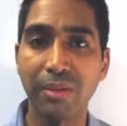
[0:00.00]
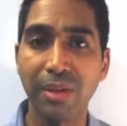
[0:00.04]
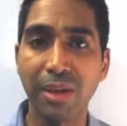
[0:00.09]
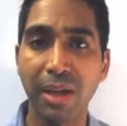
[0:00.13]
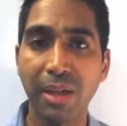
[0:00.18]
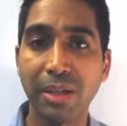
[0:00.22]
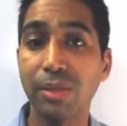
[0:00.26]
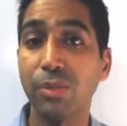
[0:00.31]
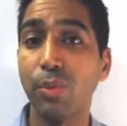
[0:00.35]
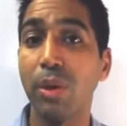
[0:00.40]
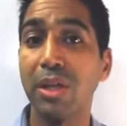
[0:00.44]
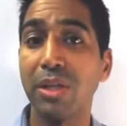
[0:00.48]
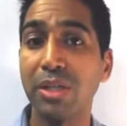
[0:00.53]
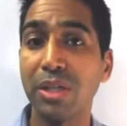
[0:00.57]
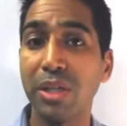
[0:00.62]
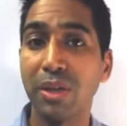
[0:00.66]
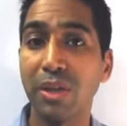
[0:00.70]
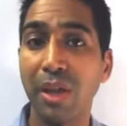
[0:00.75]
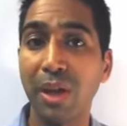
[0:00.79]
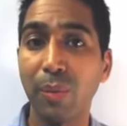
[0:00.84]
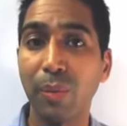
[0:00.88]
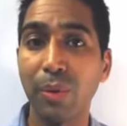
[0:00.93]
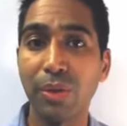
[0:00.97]
And I just wanted to
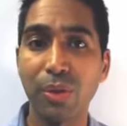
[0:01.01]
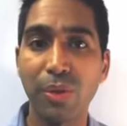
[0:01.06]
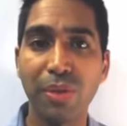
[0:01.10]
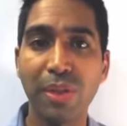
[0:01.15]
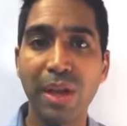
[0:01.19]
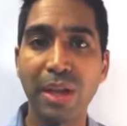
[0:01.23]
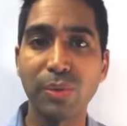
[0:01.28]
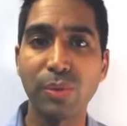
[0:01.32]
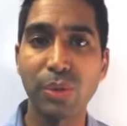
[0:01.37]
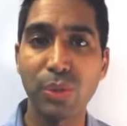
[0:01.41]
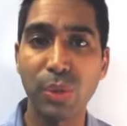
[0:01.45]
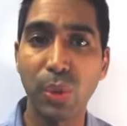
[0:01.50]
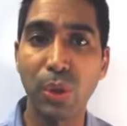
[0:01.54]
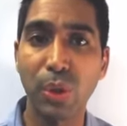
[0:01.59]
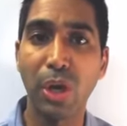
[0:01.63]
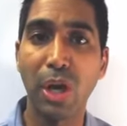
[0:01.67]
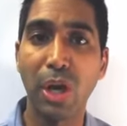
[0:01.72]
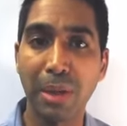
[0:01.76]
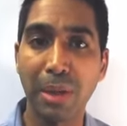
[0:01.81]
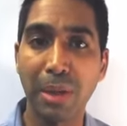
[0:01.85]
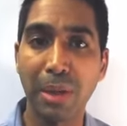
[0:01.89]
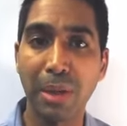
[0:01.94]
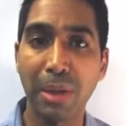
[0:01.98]
share that with you. That's what's going
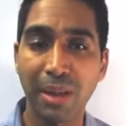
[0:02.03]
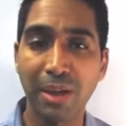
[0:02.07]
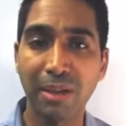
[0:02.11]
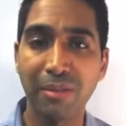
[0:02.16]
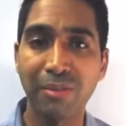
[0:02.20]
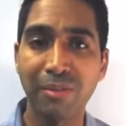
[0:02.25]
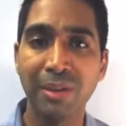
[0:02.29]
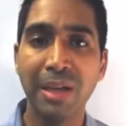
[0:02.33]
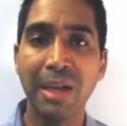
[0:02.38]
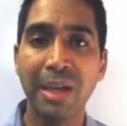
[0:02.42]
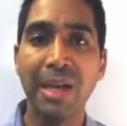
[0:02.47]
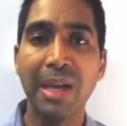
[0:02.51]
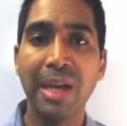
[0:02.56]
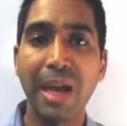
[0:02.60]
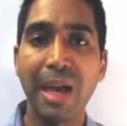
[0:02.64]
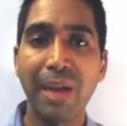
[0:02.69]
on in my life.